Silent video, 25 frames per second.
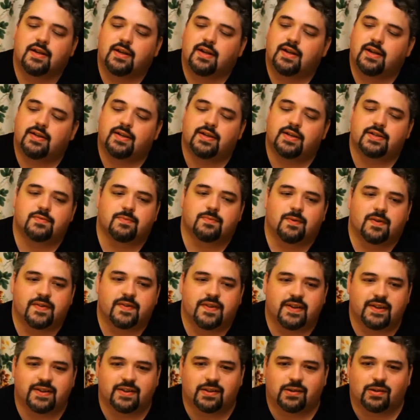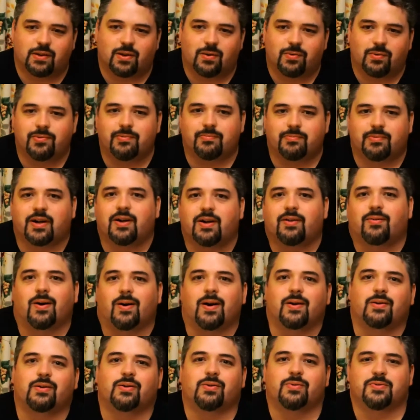And that's one thing the Lowenbrow
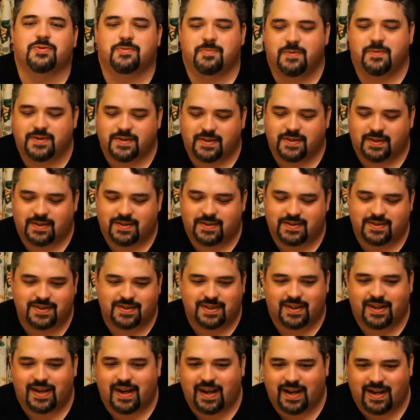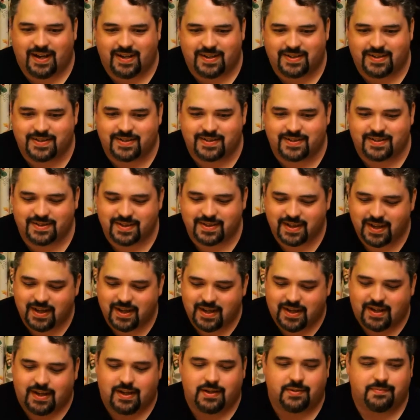Radler was missing, is that haze.
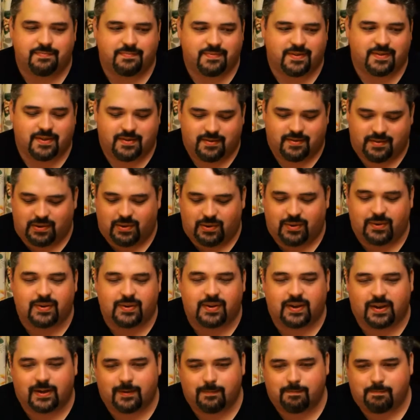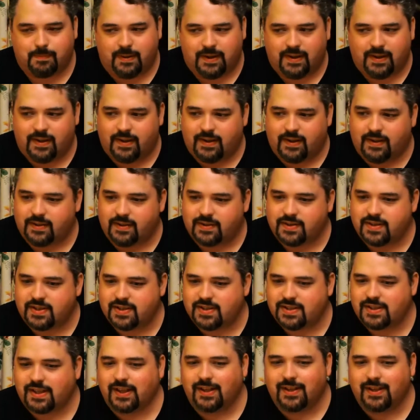It looked like pee. It
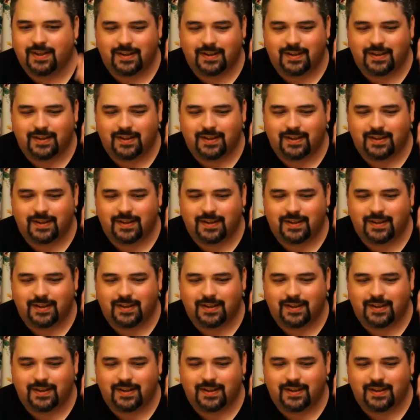just